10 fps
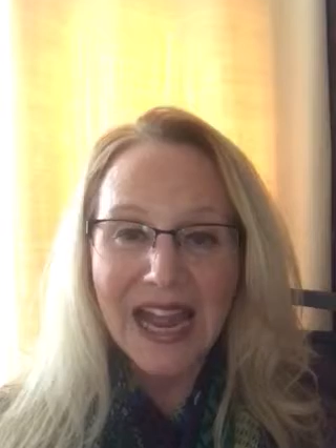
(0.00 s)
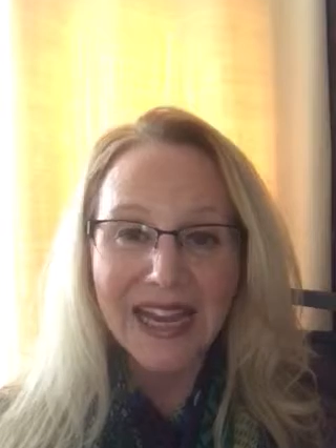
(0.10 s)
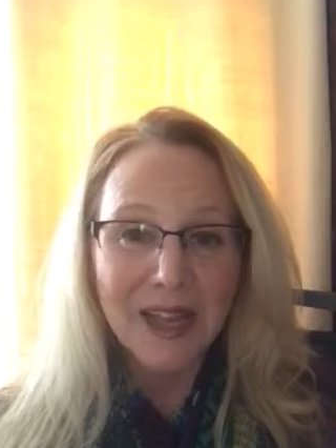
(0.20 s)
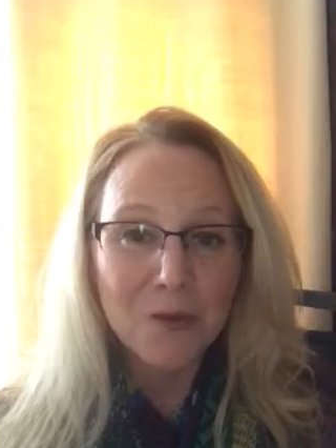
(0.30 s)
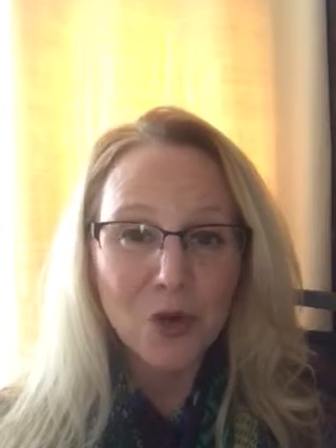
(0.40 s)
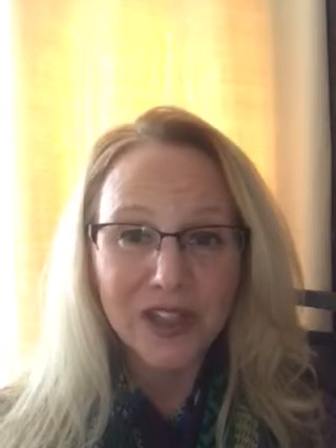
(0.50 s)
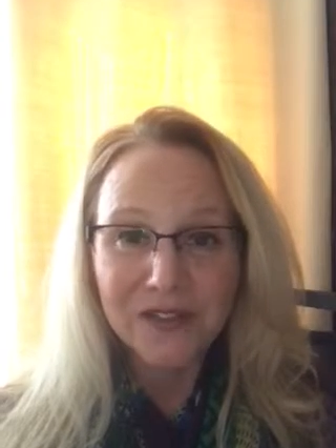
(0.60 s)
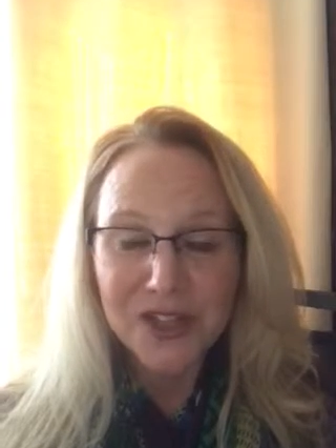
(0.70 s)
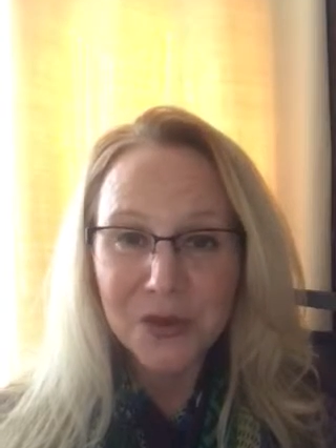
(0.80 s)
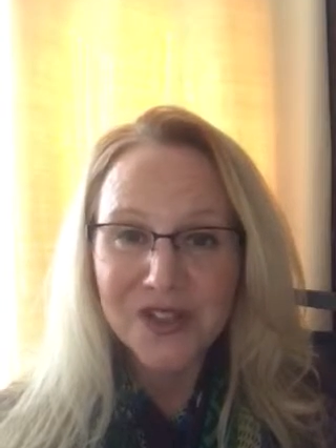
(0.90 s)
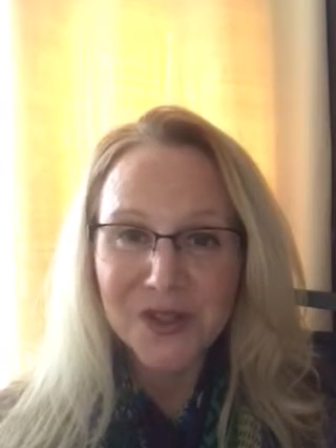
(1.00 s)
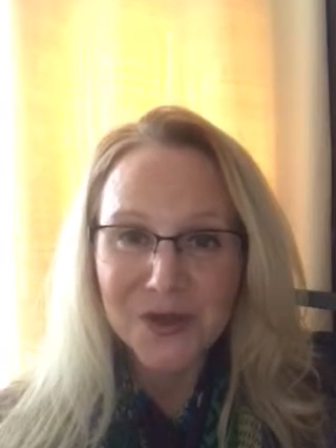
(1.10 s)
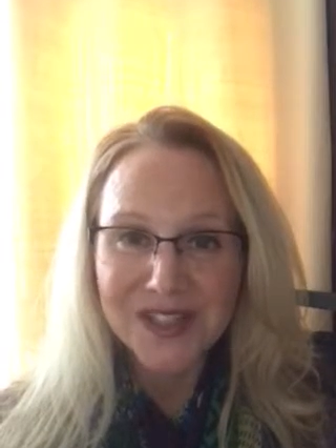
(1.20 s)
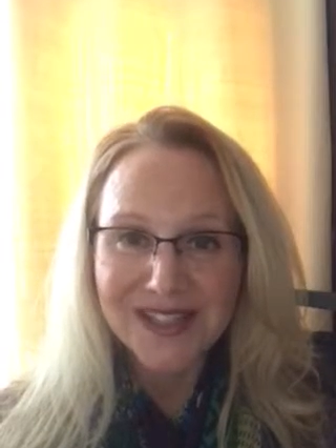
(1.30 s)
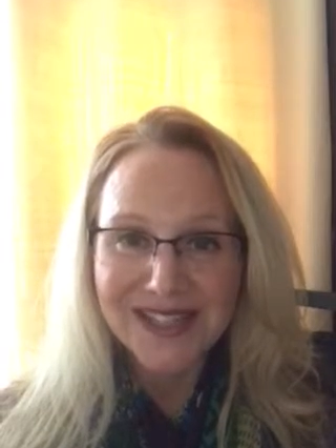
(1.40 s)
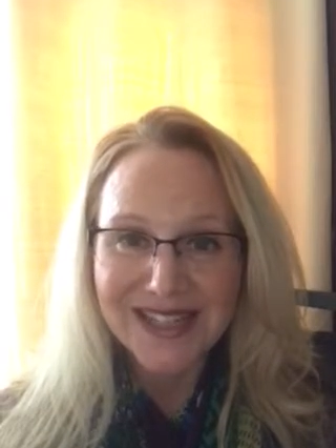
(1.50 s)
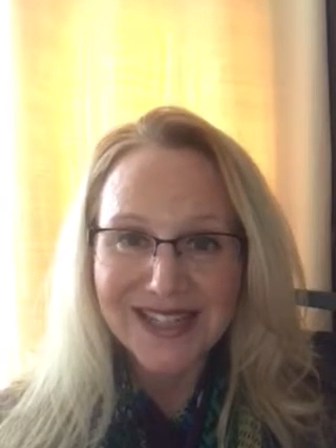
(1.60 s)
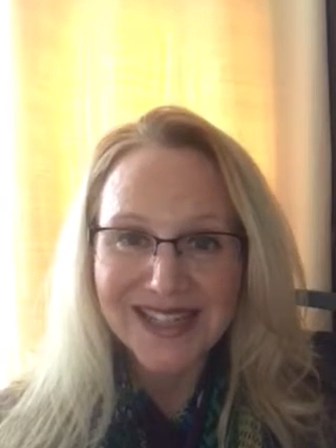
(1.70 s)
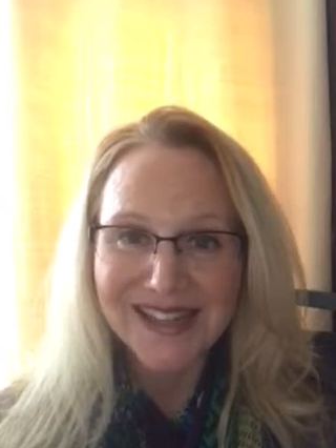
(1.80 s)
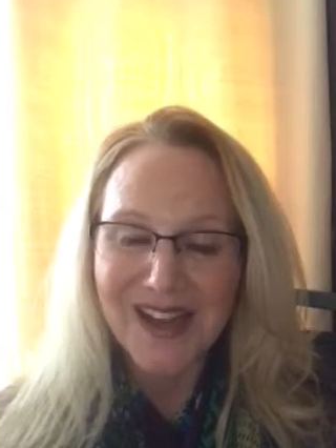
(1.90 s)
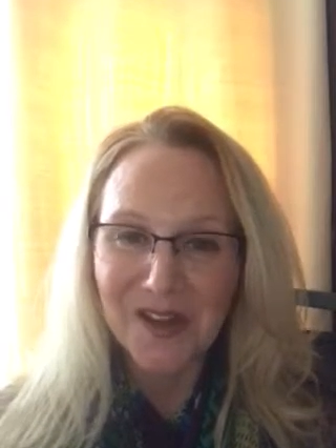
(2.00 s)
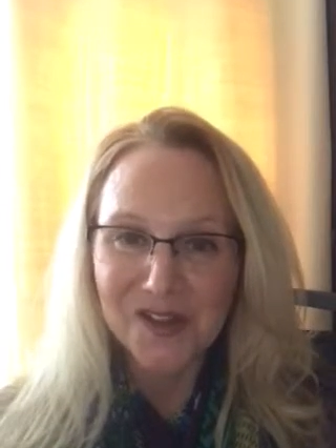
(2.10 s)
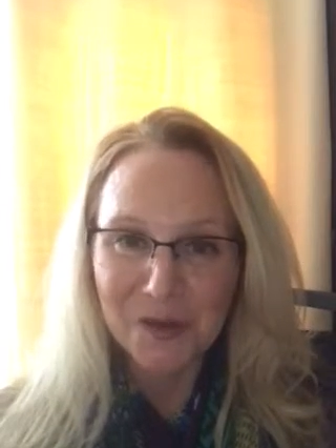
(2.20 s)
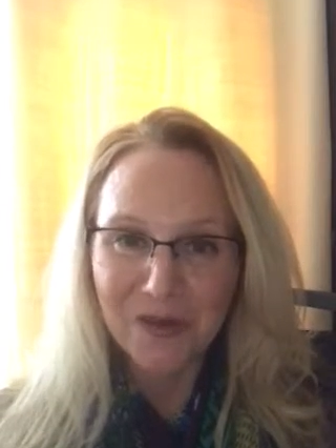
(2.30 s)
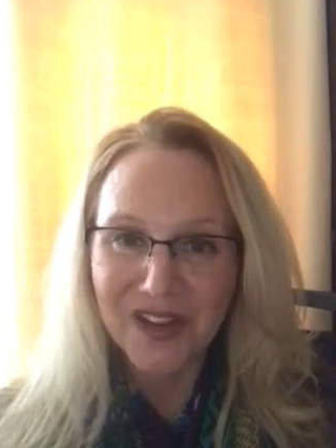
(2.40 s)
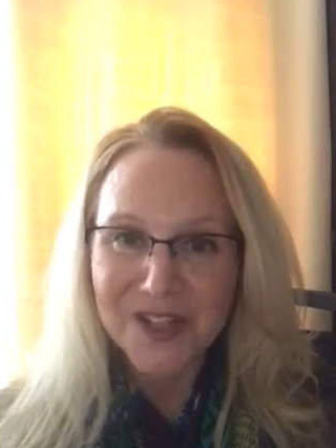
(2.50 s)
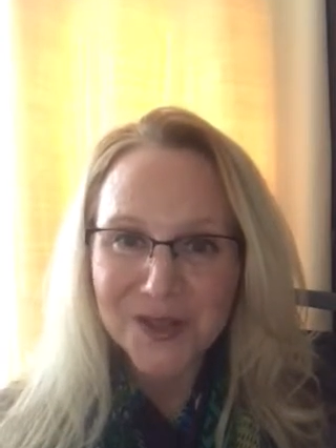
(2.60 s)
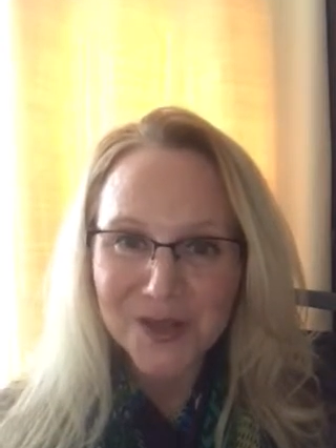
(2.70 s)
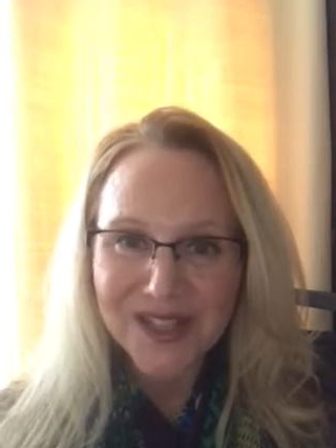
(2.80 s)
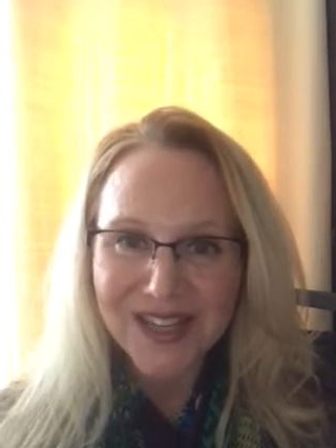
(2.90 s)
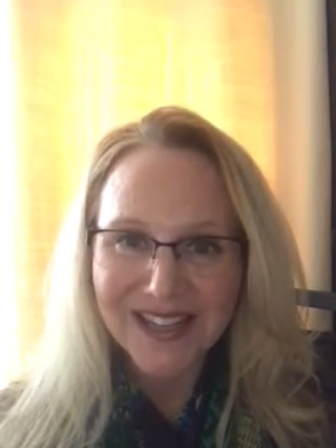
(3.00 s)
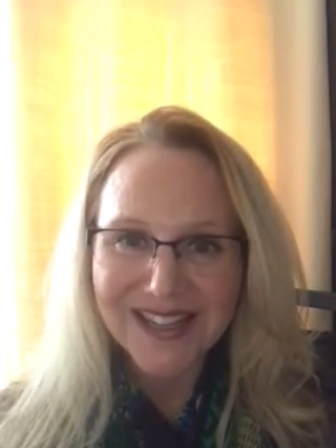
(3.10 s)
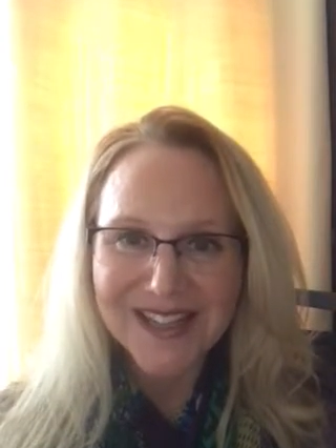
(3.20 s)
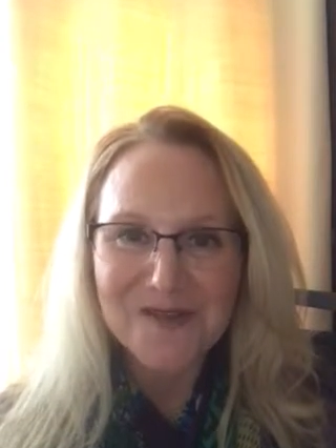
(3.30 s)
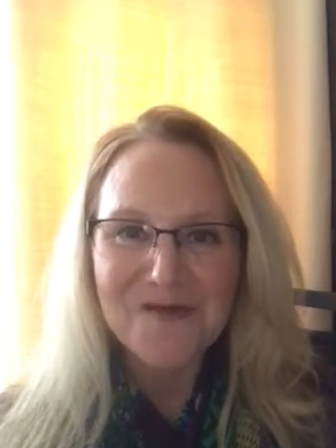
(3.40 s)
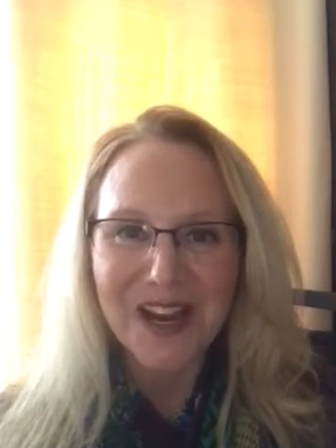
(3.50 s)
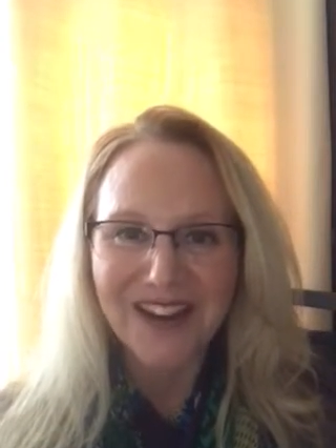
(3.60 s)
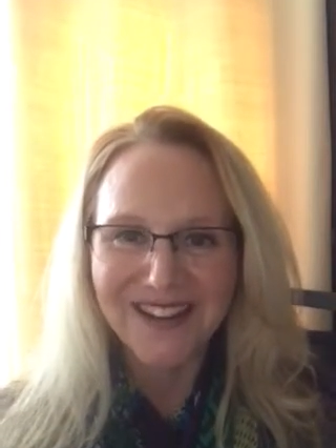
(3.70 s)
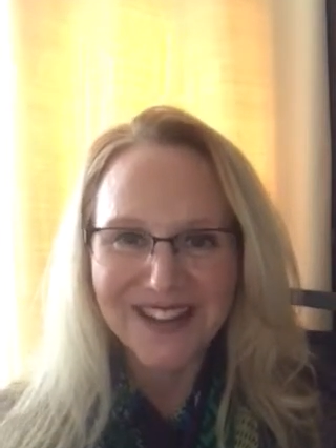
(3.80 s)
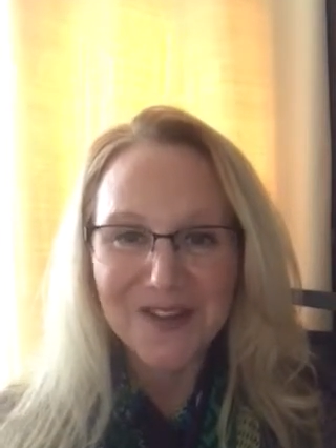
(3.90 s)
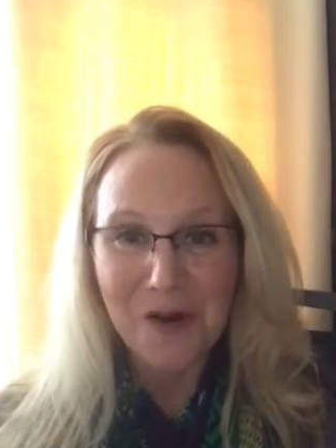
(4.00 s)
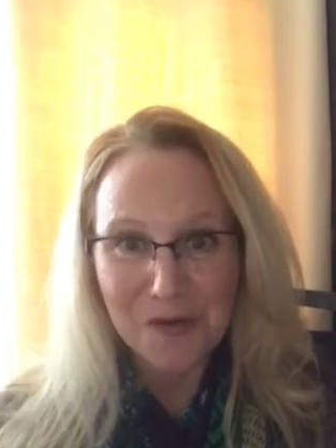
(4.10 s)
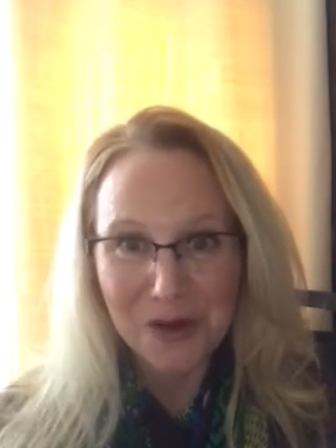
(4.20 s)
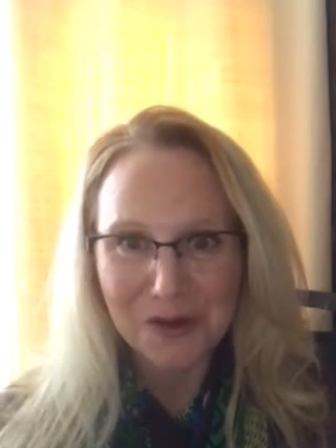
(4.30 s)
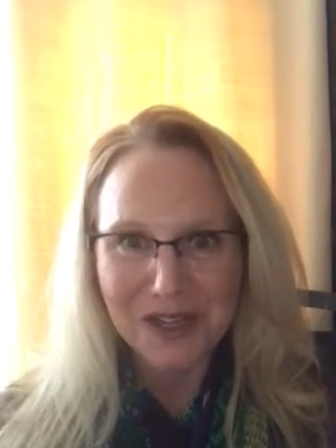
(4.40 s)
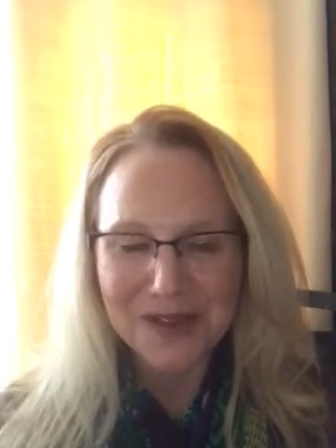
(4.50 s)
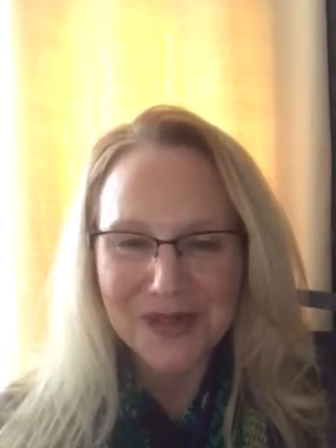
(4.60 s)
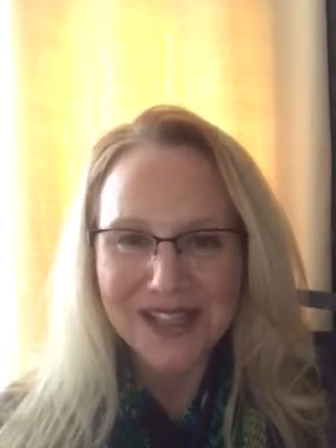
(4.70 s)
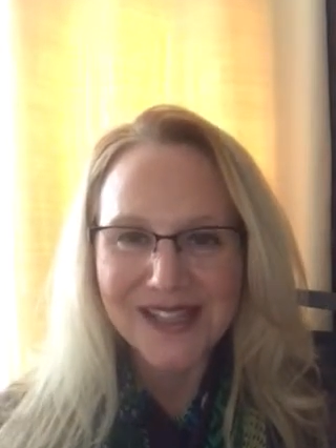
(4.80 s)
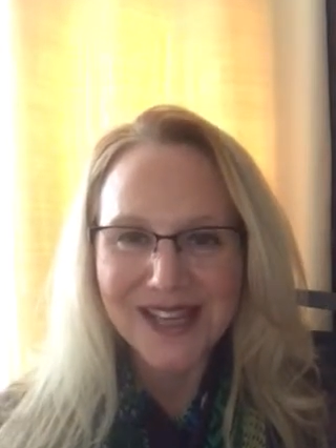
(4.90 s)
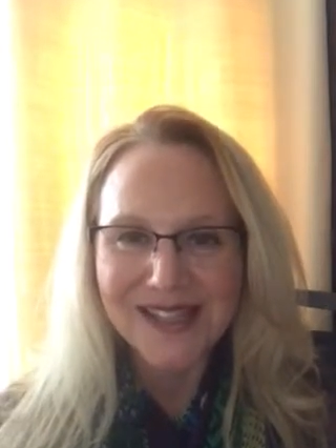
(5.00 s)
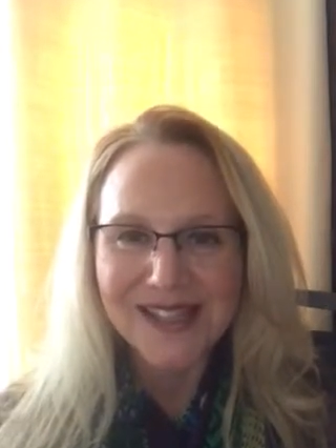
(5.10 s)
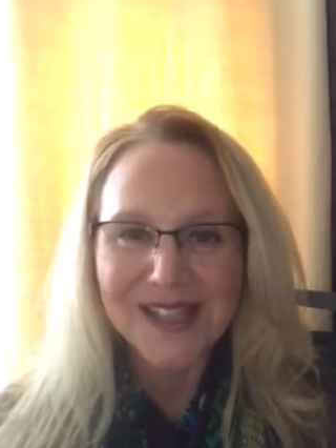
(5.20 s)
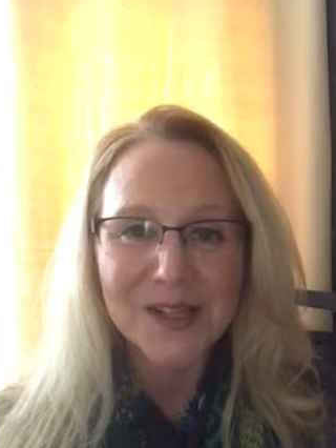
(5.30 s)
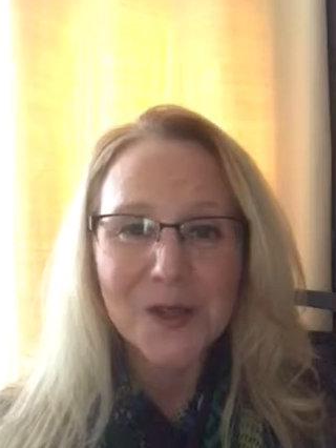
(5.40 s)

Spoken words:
I am one of 2 associate deans in the College of Professional Studies where your program exists.